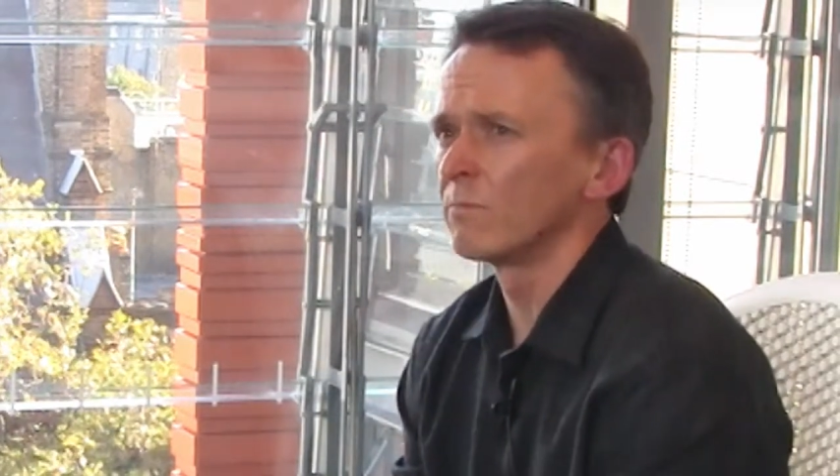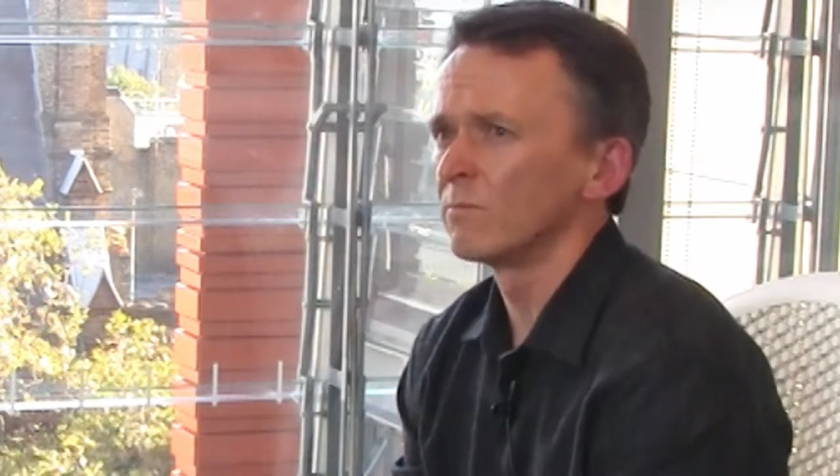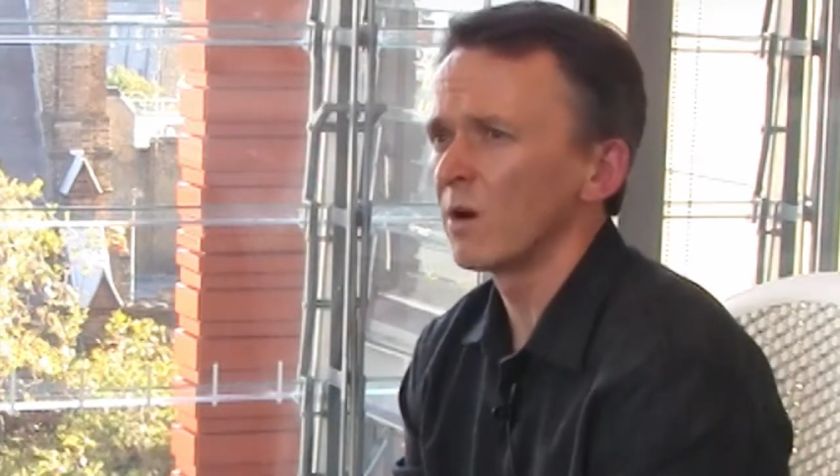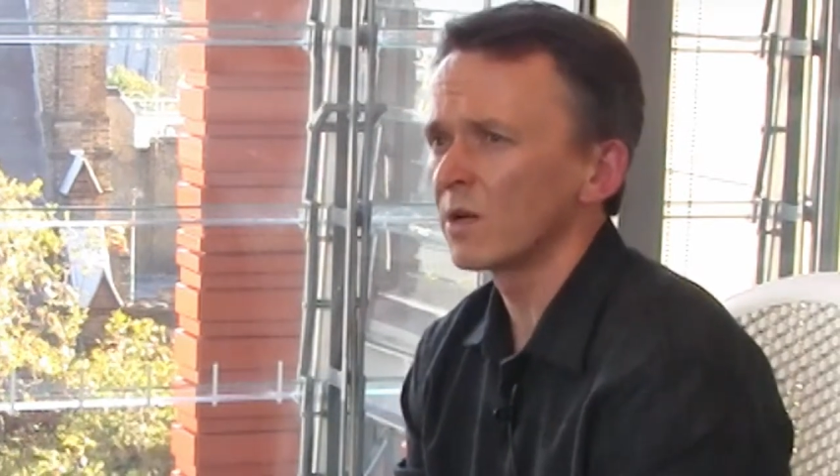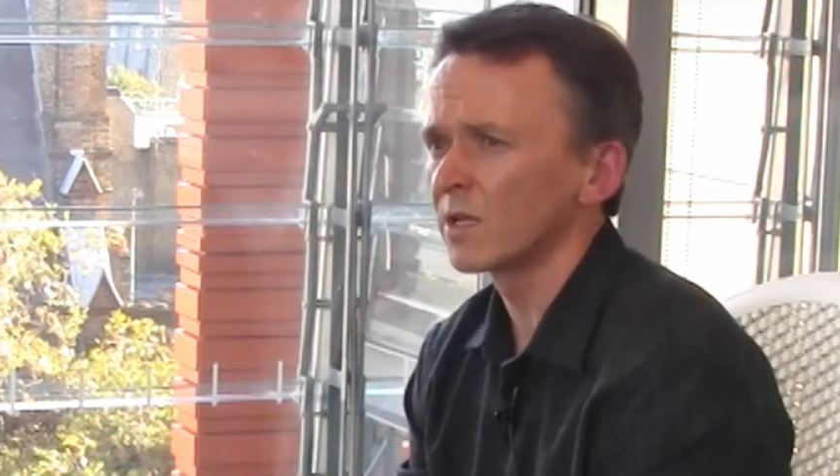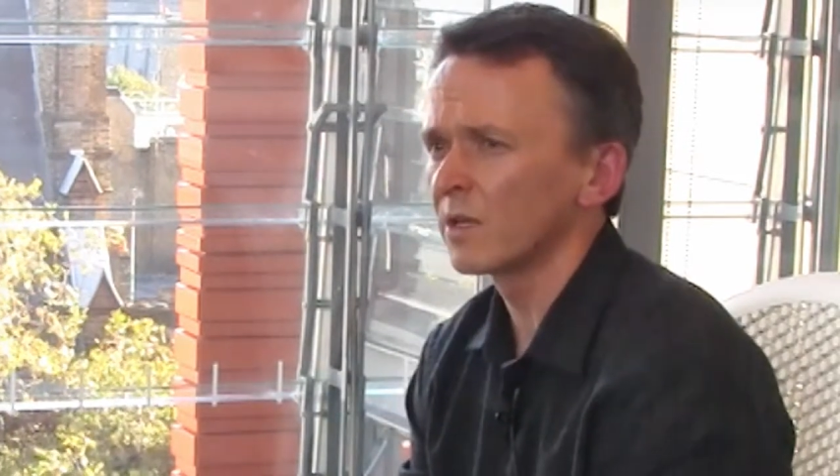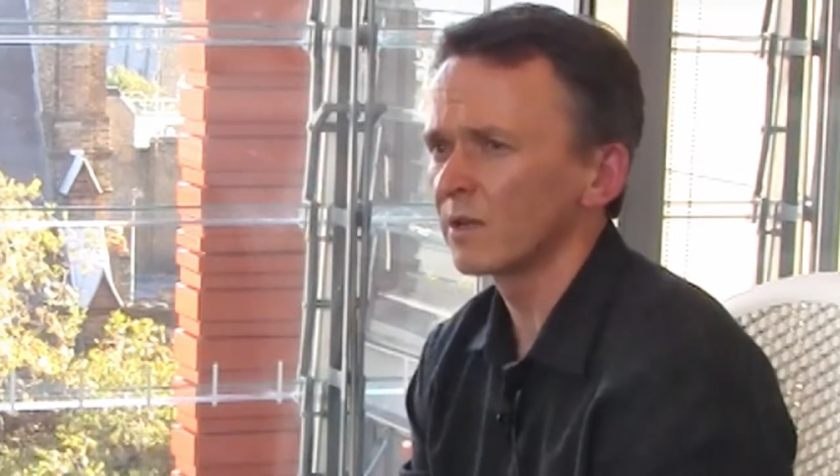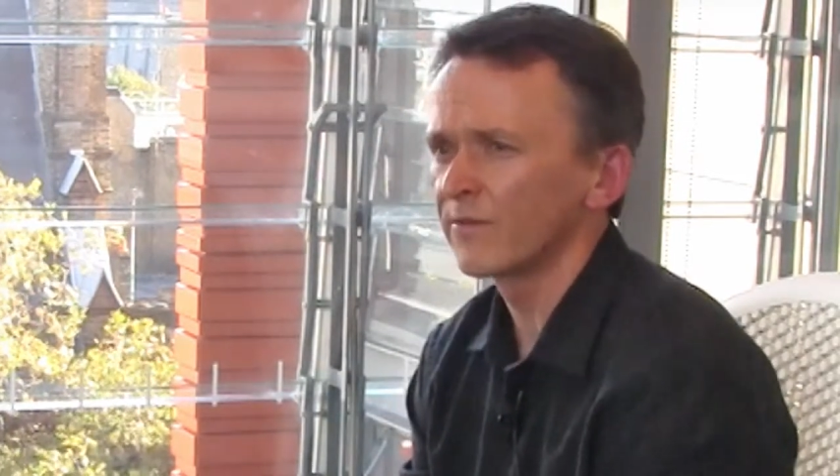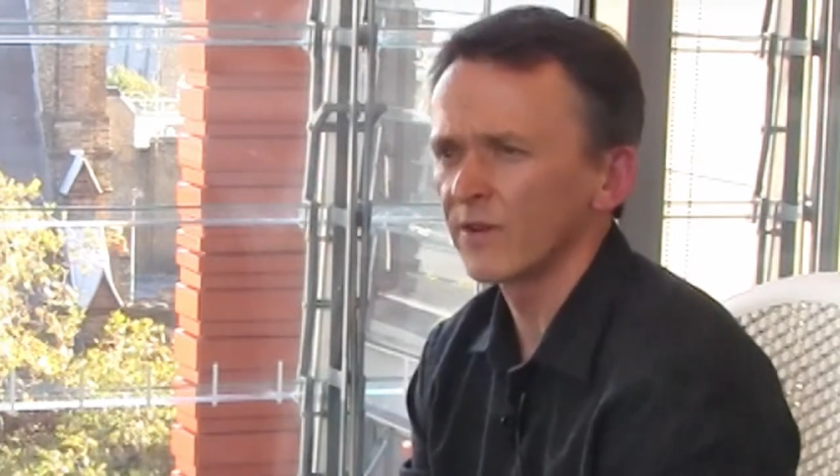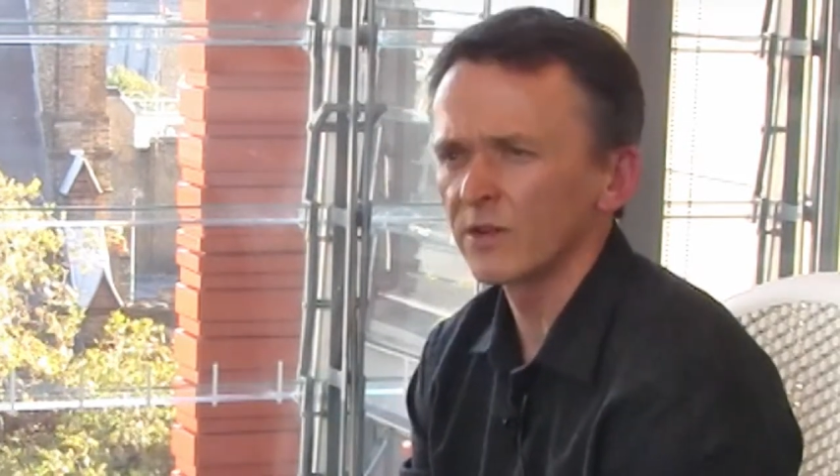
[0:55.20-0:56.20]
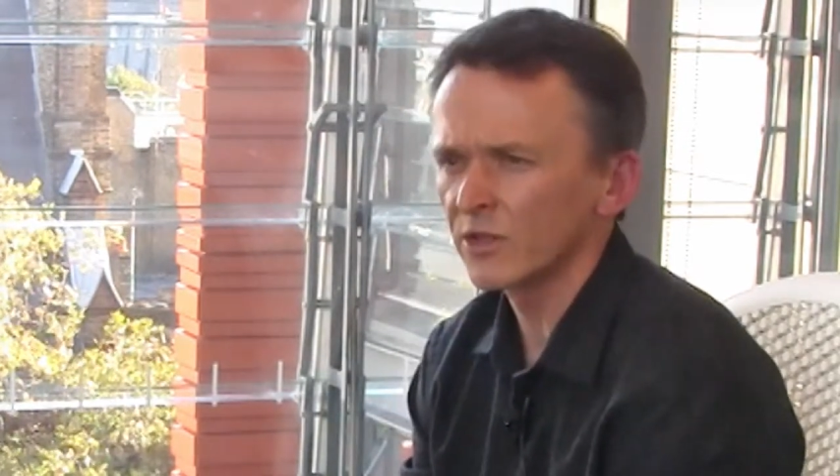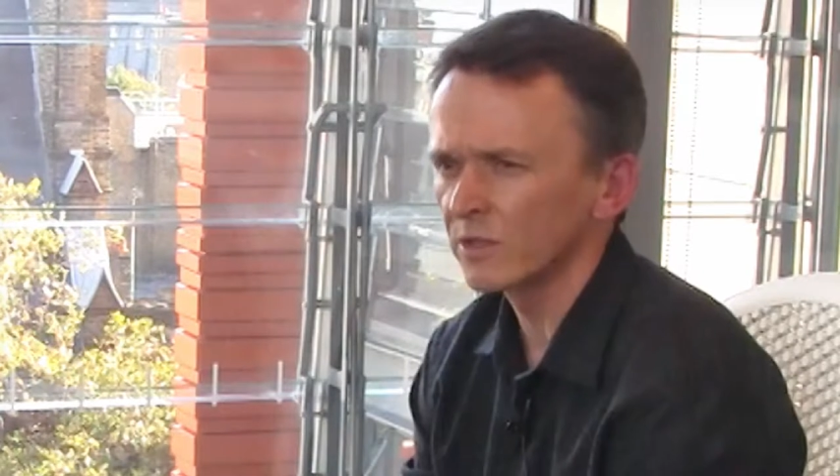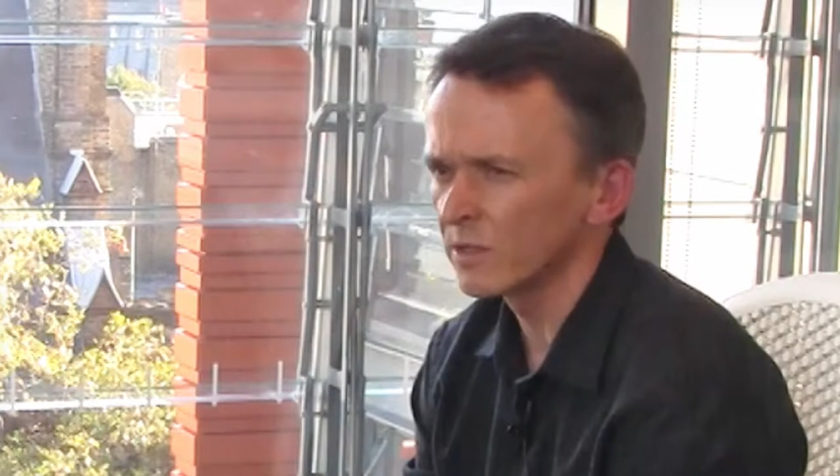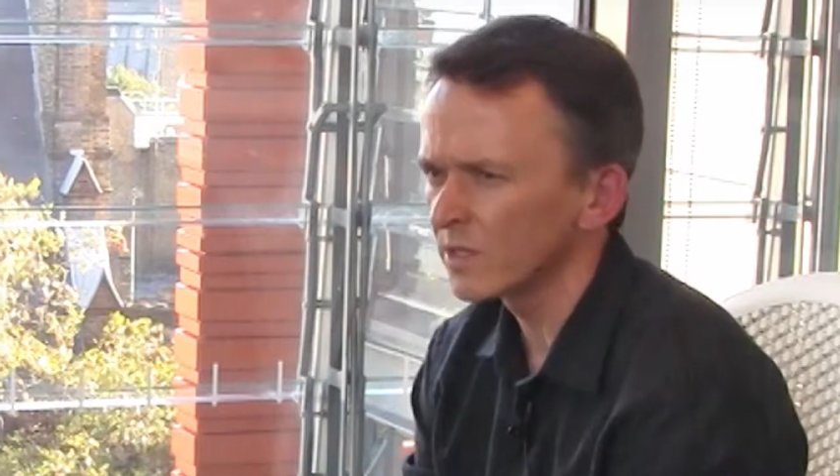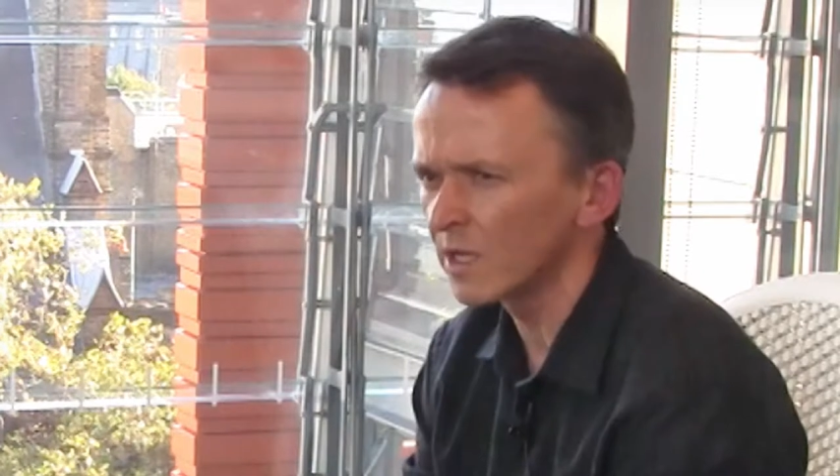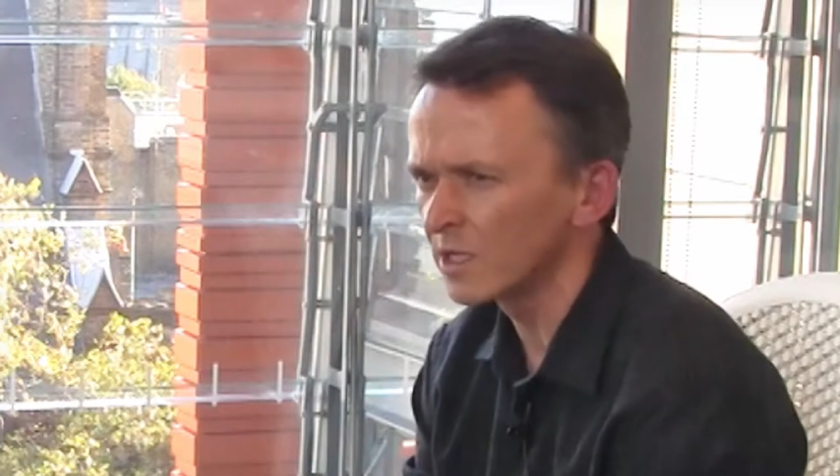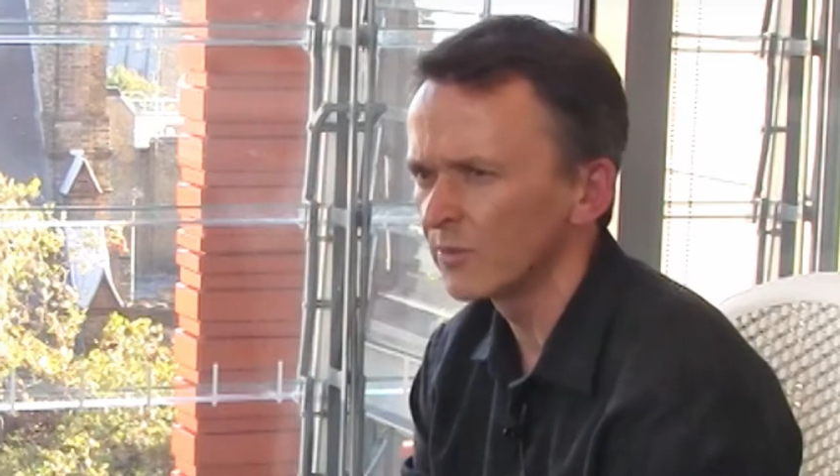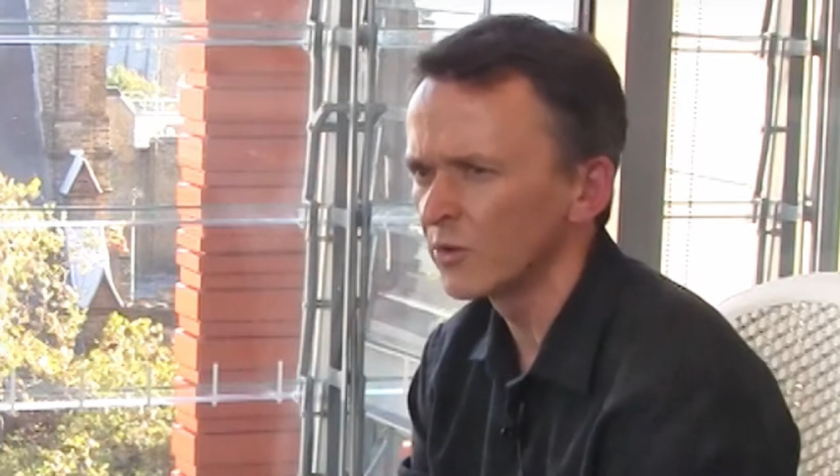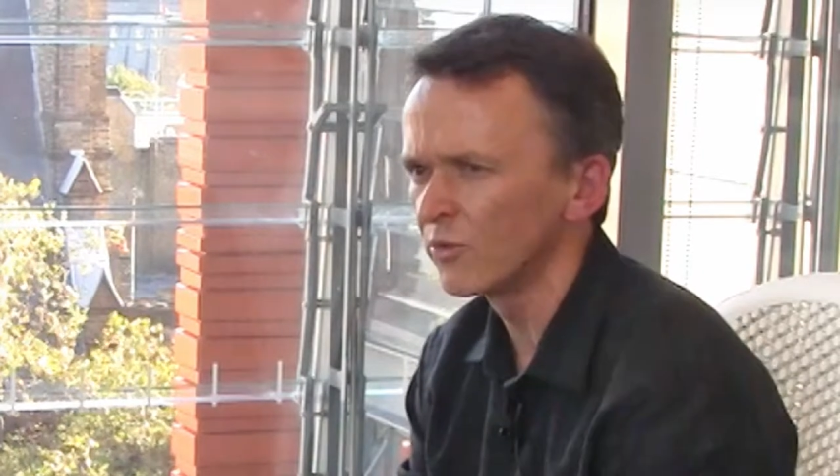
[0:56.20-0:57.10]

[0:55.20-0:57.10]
Marketing functions tend to be